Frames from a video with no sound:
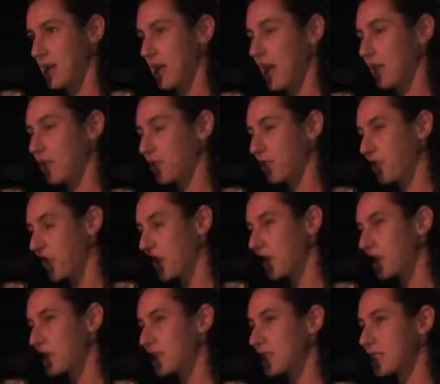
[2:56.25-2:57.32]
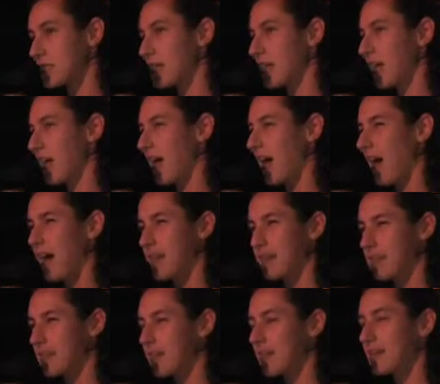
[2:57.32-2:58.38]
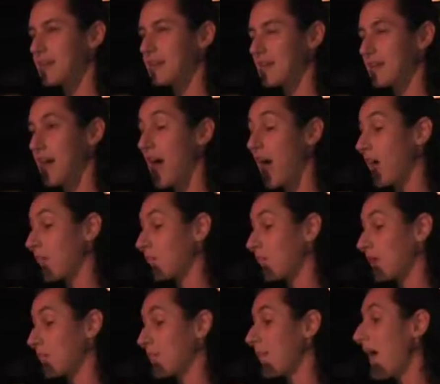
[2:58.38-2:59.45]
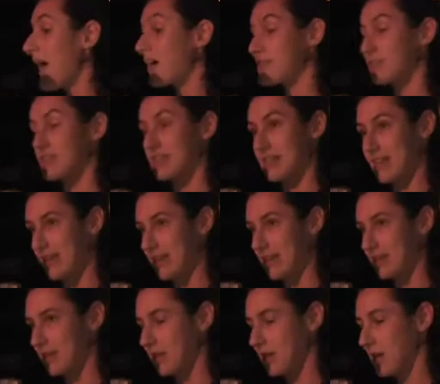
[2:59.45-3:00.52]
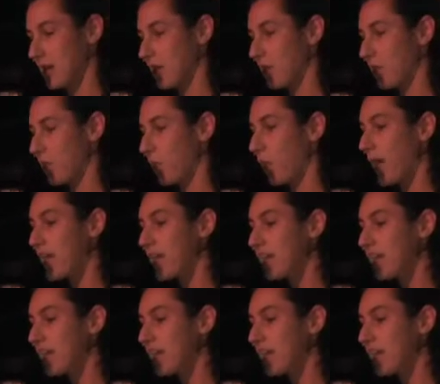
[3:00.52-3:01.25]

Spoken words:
At first, I think that I'm imagining the way